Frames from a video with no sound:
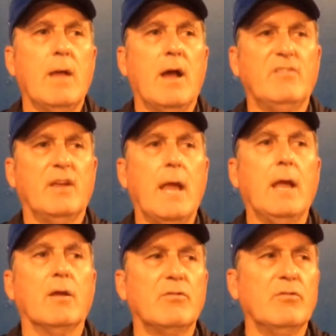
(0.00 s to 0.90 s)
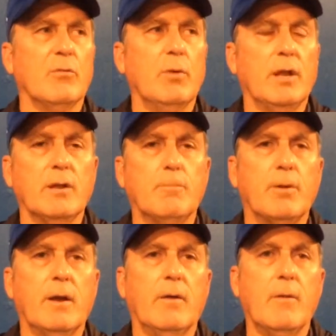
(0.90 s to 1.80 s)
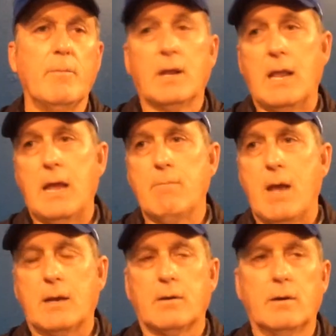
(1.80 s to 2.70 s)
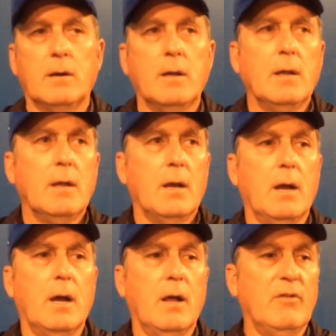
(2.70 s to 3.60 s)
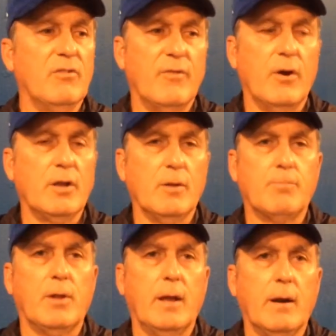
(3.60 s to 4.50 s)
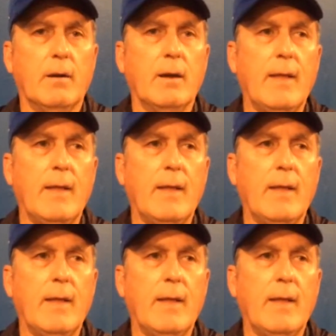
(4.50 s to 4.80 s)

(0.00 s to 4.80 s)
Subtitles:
Isaac Ailes, who's a really good player. Their middle linebacker is a very good player,